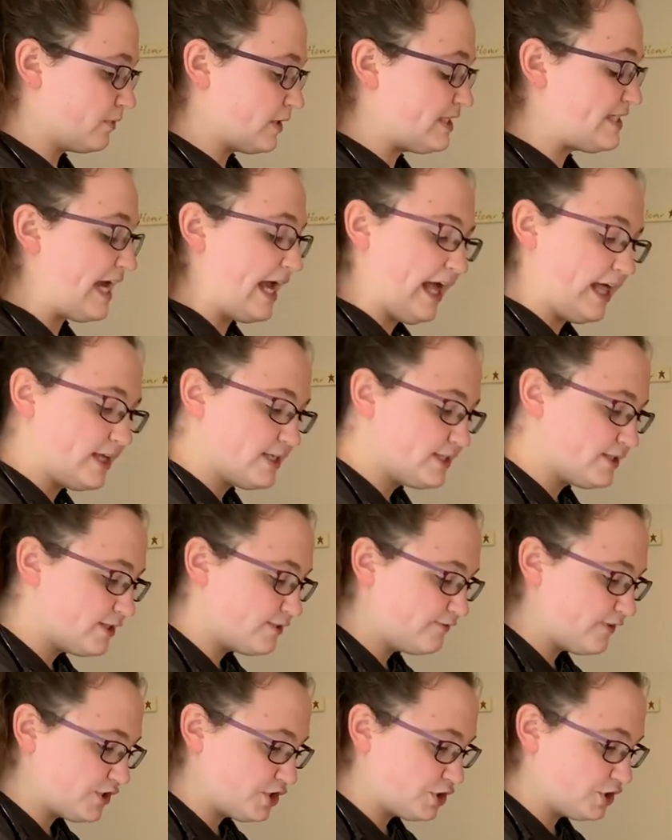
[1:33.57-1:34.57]
dialysis
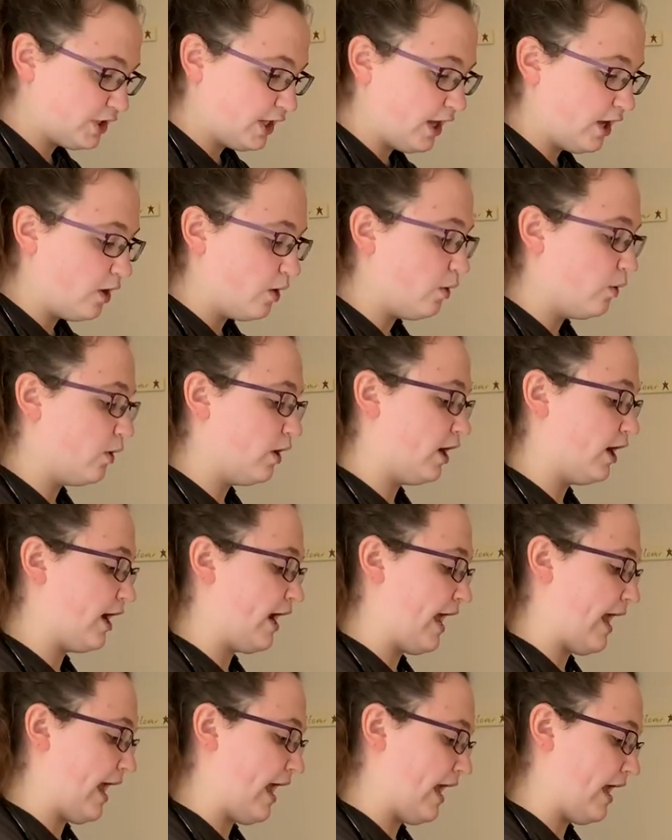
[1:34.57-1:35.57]
fistula or
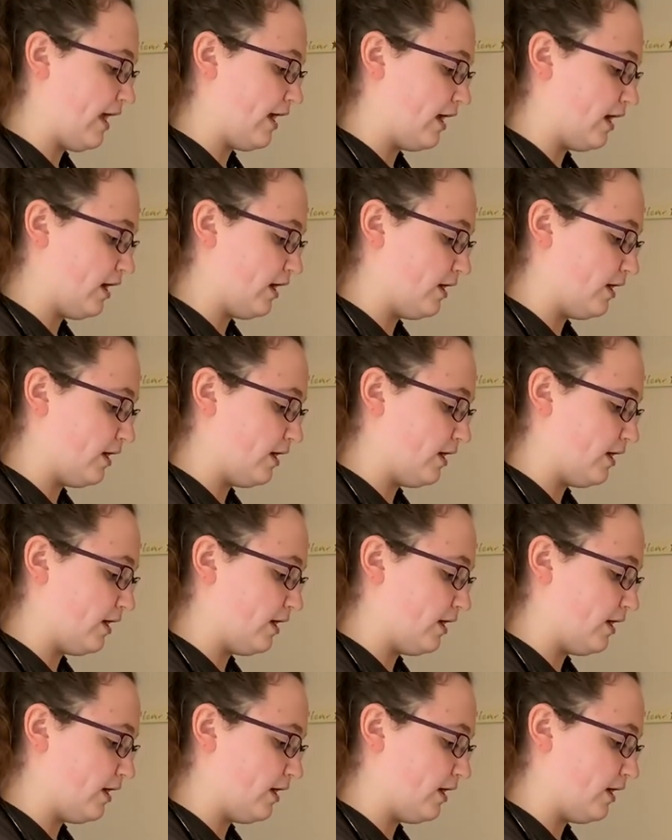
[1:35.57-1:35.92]
a